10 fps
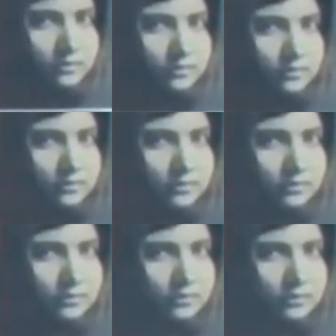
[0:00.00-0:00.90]

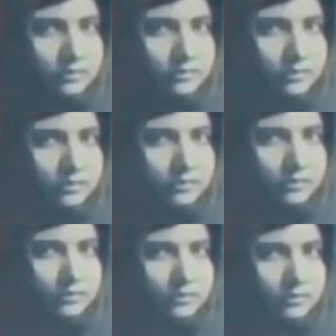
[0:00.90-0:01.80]

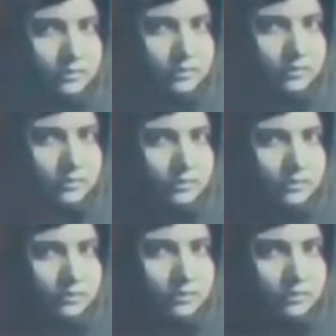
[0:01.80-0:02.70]

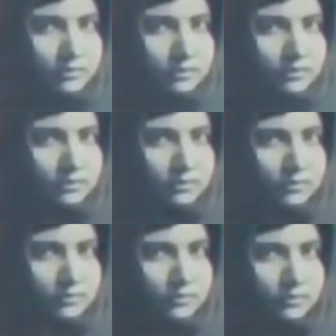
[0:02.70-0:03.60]

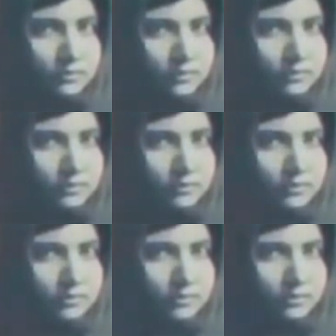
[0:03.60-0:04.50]

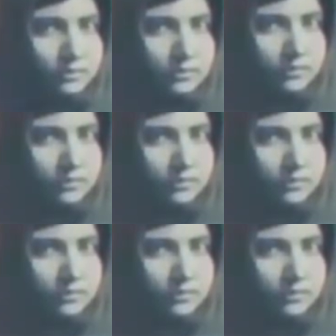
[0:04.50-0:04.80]
No words are spoken by the person on screen.